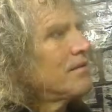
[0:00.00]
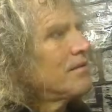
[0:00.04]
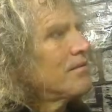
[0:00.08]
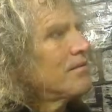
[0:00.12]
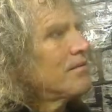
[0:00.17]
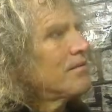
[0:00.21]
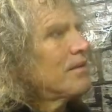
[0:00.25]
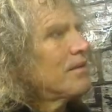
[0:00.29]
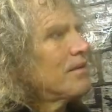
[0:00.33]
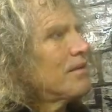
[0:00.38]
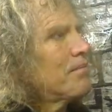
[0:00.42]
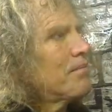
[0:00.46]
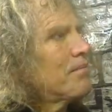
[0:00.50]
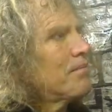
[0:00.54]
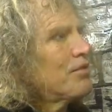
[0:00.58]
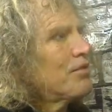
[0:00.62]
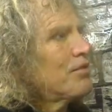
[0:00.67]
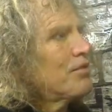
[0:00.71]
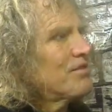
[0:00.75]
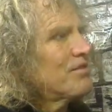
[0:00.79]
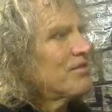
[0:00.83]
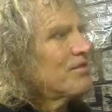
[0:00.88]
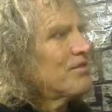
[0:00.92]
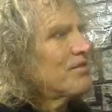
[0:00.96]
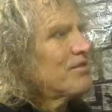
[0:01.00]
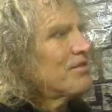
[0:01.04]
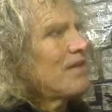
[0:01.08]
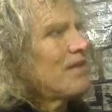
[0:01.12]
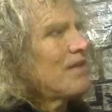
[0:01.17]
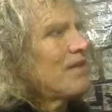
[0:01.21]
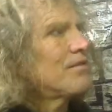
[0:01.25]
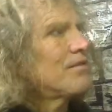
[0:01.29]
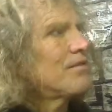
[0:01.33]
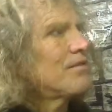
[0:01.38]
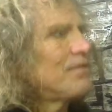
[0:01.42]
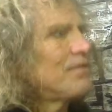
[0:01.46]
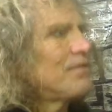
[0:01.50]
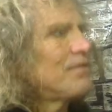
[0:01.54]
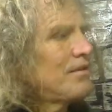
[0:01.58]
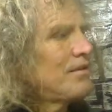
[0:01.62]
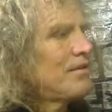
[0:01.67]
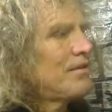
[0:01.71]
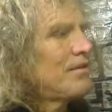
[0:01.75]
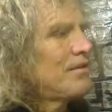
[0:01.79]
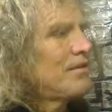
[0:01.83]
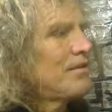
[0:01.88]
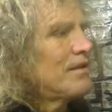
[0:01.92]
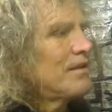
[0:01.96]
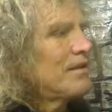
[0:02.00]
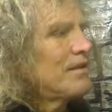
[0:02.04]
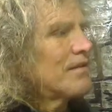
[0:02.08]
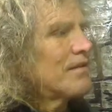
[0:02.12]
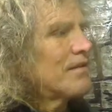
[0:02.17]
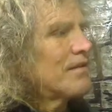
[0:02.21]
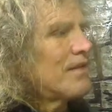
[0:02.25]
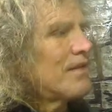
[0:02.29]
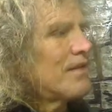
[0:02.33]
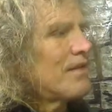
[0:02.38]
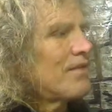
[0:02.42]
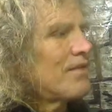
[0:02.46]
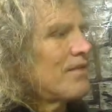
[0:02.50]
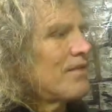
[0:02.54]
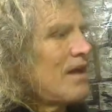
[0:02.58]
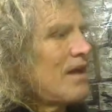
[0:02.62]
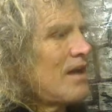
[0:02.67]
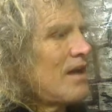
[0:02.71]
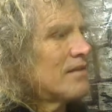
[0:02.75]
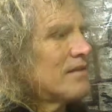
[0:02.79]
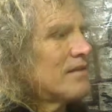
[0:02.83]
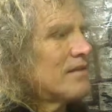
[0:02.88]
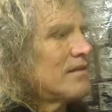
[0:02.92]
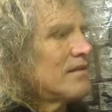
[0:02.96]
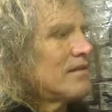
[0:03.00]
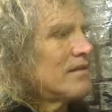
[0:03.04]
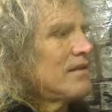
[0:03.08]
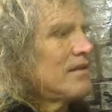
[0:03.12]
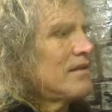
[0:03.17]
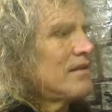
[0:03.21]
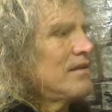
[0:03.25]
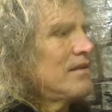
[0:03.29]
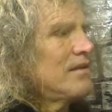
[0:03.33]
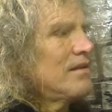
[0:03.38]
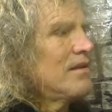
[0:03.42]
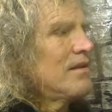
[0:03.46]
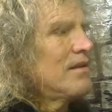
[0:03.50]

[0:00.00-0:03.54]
when it pushes out, it's got a velocity,